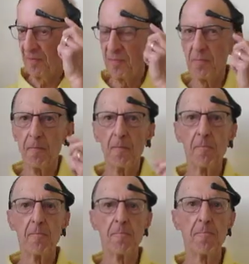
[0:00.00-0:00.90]

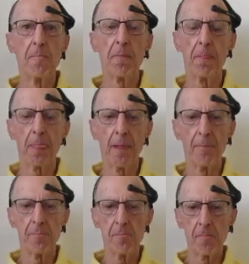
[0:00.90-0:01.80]

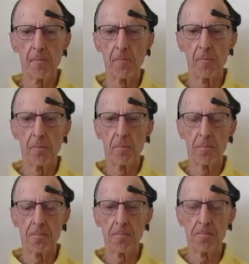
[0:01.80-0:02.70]

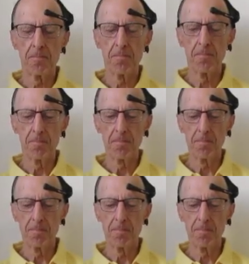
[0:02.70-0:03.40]
Nothing is said.